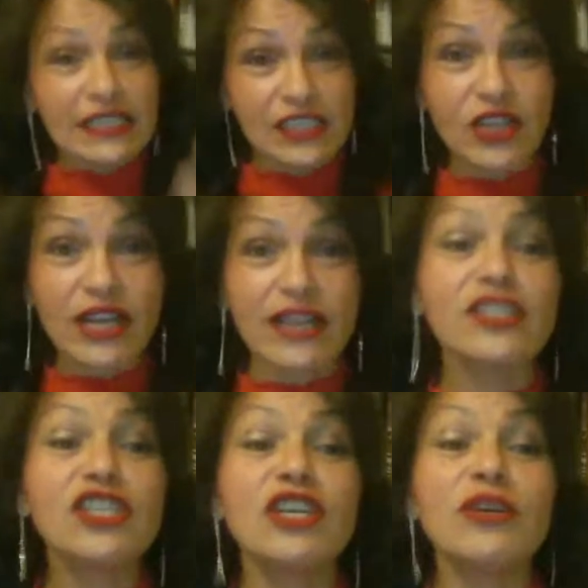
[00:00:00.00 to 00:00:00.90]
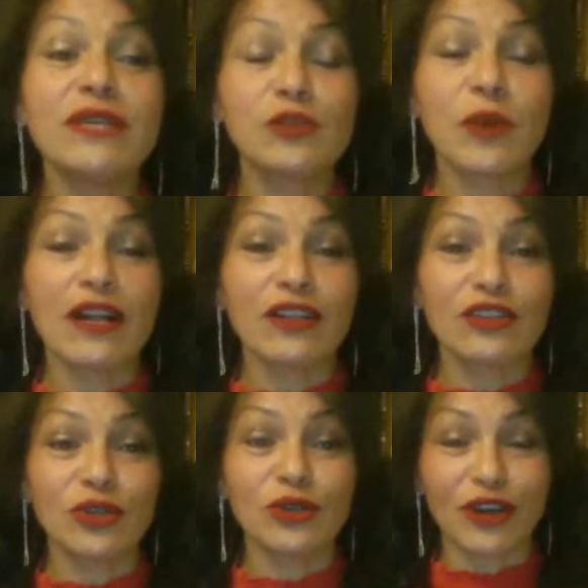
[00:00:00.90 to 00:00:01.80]
so that's you as well,
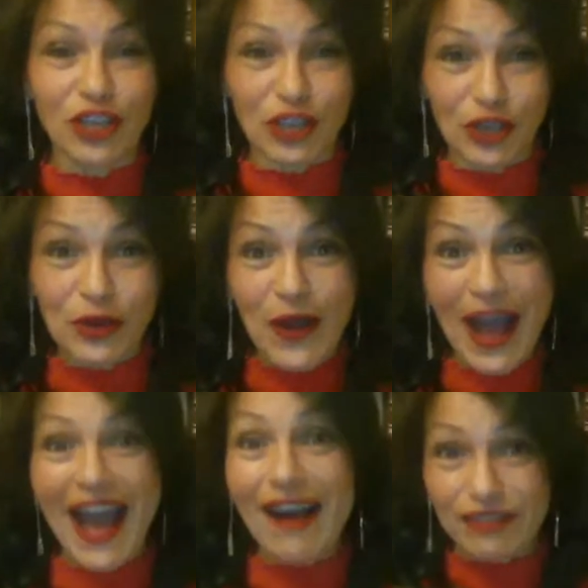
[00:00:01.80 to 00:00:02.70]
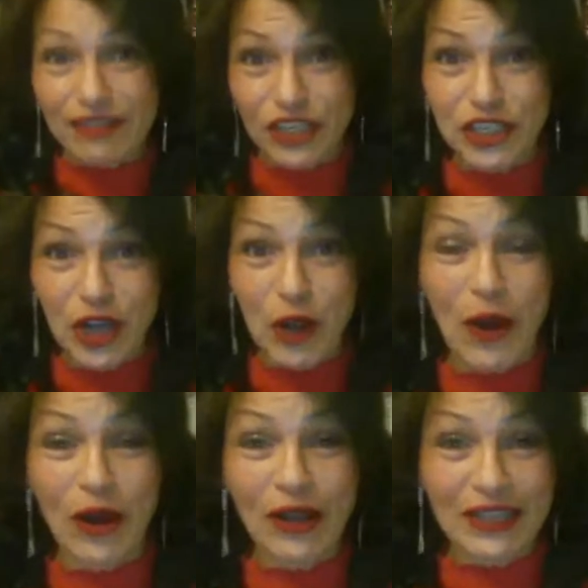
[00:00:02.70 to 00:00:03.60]
Tor. You have a
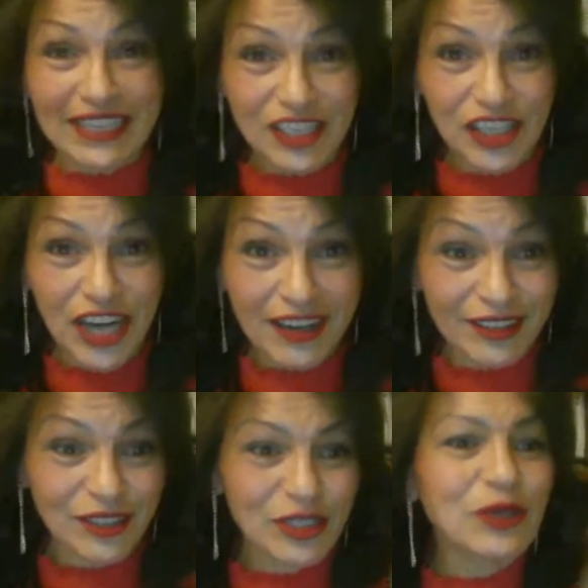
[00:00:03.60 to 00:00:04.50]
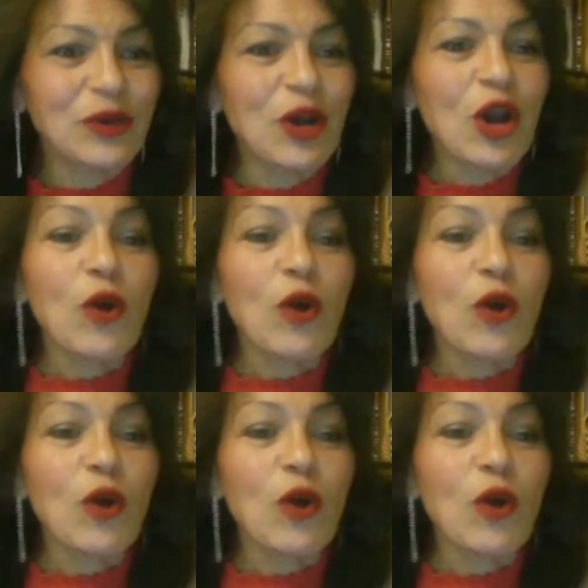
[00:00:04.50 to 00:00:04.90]
show on this channel too.